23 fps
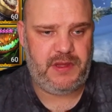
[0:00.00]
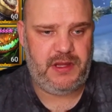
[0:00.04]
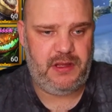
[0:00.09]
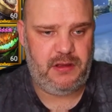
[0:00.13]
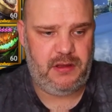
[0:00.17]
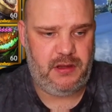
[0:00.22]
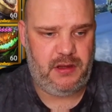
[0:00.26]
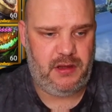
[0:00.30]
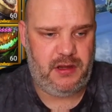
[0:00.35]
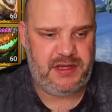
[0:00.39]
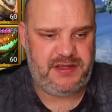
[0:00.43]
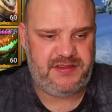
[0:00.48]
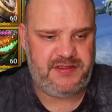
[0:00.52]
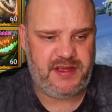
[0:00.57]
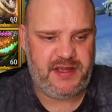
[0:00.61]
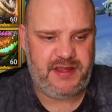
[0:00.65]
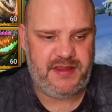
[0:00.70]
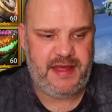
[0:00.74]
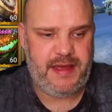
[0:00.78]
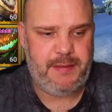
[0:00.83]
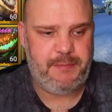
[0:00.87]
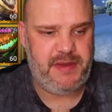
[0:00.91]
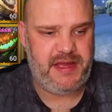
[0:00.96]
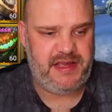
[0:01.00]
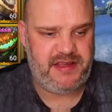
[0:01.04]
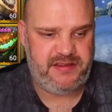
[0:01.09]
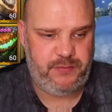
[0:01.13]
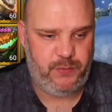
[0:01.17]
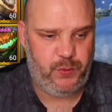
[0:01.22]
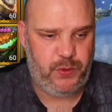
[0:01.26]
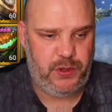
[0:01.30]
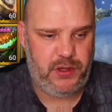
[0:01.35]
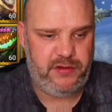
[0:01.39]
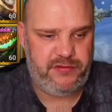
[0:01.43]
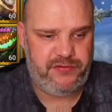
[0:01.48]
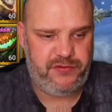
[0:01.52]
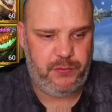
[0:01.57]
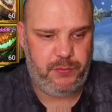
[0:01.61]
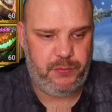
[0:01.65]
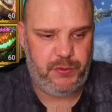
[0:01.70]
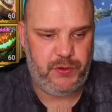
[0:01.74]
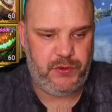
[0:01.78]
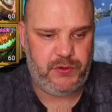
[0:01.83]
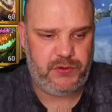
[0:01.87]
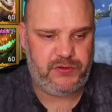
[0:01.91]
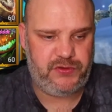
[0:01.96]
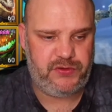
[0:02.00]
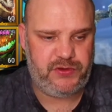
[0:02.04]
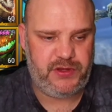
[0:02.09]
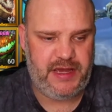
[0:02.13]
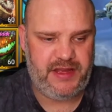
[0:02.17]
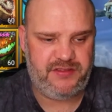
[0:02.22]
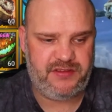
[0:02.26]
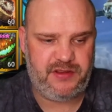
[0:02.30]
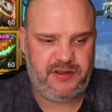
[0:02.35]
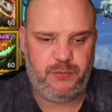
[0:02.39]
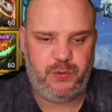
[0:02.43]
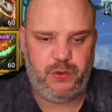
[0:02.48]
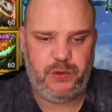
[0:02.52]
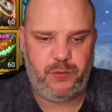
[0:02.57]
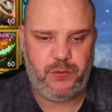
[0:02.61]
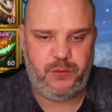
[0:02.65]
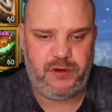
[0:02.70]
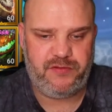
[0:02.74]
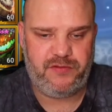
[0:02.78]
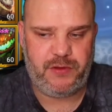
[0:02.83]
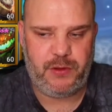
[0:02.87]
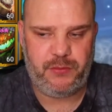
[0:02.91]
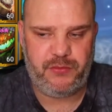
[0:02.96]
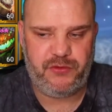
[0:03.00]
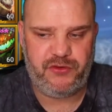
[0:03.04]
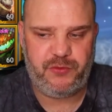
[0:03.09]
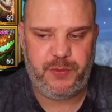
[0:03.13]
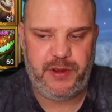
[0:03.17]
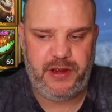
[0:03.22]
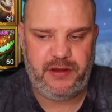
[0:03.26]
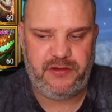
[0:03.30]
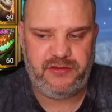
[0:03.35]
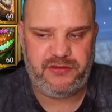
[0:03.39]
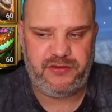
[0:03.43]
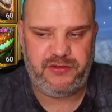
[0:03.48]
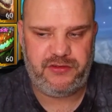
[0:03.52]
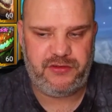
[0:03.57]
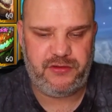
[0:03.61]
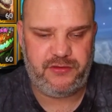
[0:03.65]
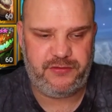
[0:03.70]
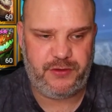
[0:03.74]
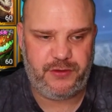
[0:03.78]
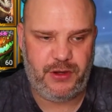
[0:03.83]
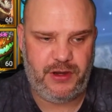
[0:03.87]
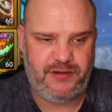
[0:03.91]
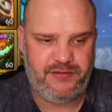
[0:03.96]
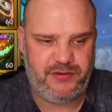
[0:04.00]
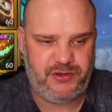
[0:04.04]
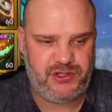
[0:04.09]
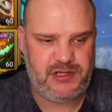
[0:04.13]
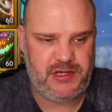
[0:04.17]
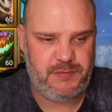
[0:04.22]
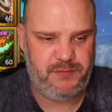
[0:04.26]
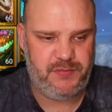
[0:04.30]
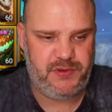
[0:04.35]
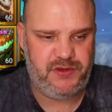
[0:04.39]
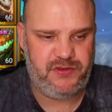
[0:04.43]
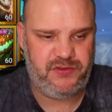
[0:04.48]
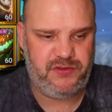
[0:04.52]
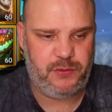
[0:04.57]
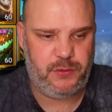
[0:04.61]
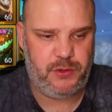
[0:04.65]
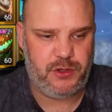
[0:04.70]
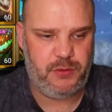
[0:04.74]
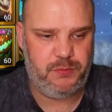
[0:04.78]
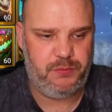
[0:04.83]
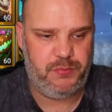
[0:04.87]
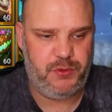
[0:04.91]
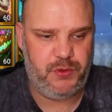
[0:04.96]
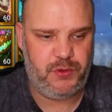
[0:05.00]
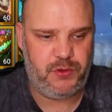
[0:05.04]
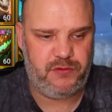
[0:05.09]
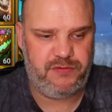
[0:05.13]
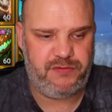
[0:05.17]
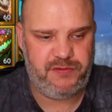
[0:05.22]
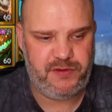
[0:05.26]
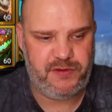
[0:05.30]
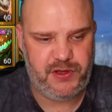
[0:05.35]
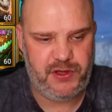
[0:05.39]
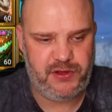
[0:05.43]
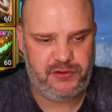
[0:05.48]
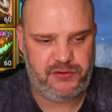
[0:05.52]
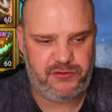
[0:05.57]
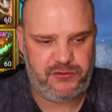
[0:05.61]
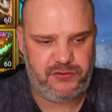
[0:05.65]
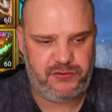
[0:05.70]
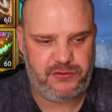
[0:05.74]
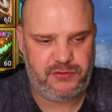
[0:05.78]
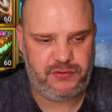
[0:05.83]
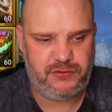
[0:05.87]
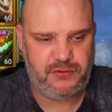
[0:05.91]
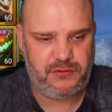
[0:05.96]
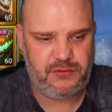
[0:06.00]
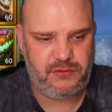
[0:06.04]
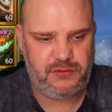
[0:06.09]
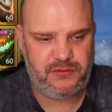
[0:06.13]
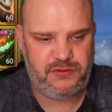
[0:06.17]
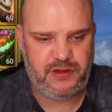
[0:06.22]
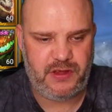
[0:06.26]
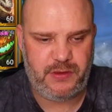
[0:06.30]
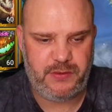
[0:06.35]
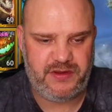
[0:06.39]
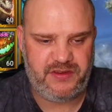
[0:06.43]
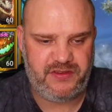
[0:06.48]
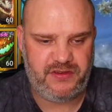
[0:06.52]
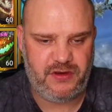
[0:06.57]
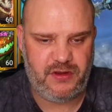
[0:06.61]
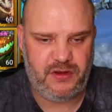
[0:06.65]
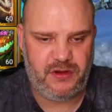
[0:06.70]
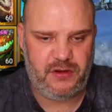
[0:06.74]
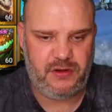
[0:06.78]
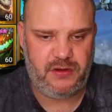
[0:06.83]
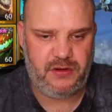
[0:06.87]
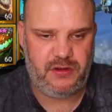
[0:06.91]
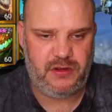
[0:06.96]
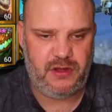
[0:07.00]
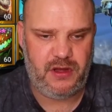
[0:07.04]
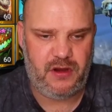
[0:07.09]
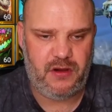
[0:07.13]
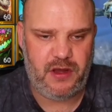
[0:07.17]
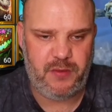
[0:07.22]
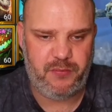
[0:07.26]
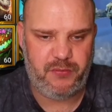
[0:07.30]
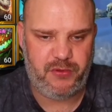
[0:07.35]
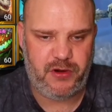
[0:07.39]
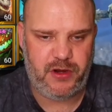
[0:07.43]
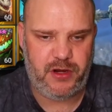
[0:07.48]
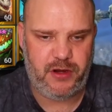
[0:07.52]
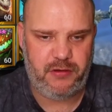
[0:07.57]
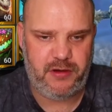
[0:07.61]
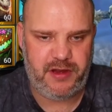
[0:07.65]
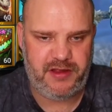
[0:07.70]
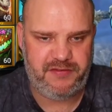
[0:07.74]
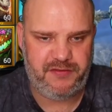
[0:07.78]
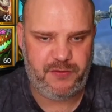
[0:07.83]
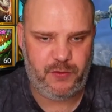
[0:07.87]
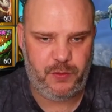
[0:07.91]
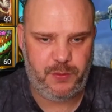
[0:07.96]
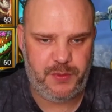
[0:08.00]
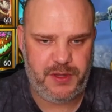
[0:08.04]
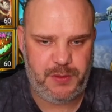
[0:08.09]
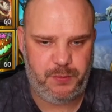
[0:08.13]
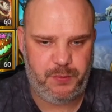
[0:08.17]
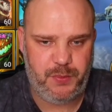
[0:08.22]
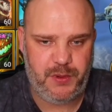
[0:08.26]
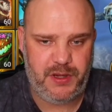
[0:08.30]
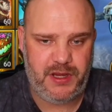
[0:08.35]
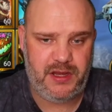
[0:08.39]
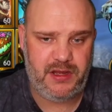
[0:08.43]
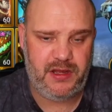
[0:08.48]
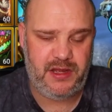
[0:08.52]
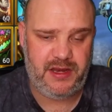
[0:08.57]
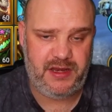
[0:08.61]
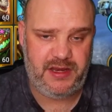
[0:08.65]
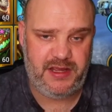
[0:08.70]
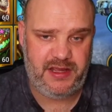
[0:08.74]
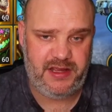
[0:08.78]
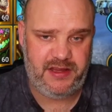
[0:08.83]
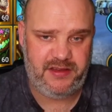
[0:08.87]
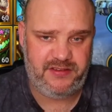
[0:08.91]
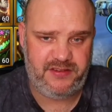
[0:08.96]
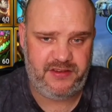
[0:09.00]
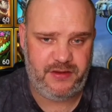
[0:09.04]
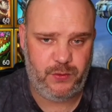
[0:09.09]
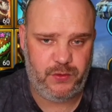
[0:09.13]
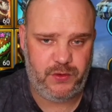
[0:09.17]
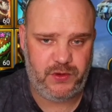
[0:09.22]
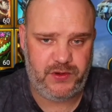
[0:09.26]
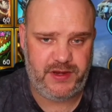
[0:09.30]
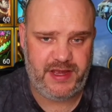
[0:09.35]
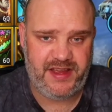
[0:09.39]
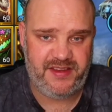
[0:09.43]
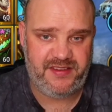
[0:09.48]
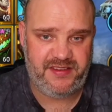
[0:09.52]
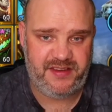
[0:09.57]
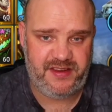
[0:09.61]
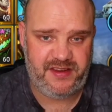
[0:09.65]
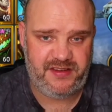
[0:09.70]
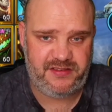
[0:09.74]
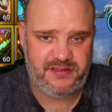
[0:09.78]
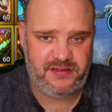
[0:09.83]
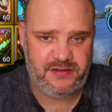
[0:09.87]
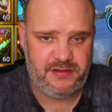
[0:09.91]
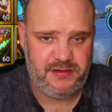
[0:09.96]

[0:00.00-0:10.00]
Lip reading: I say that makes him worth the books at some point when I've got them to spare. It's just I've got other champions I want to book first, so he's not a high priority for me, and he is still good as is.